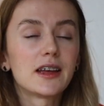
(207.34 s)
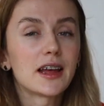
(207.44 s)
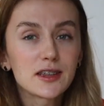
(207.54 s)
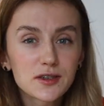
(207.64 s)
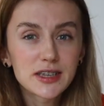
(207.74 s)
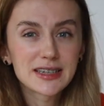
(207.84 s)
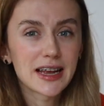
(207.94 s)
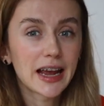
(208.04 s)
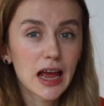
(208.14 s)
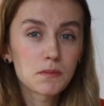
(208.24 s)
As you see,
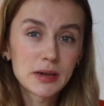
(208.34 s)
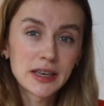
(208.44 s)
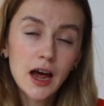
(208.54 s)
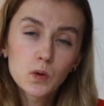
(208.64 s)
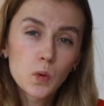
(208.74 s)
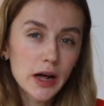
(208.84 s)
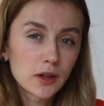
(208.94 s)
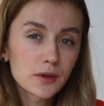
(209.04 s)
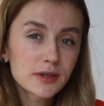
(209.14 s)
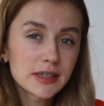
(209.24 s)
there can be
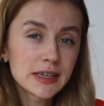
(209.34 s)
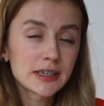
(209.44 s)
NaN-values in